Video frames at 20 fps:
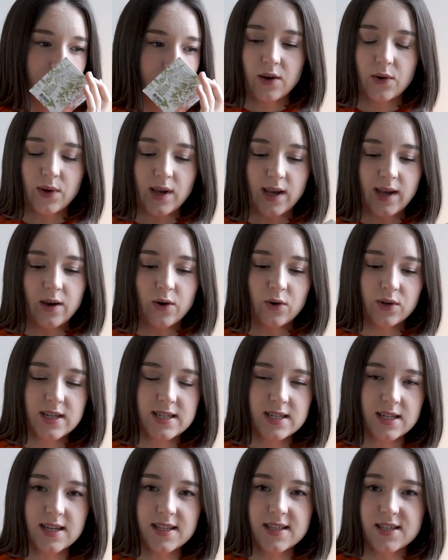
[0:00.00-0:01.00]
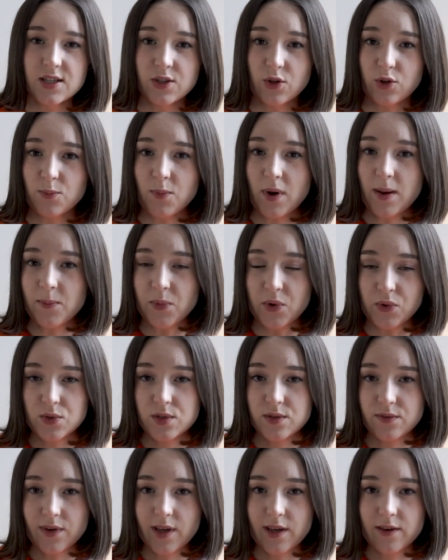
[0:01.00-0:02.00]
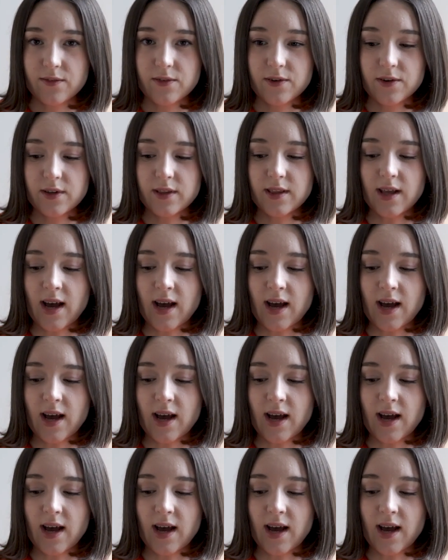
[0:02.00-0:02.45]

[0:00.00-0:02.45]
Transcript: Okay, honestly, it's not my most favorite.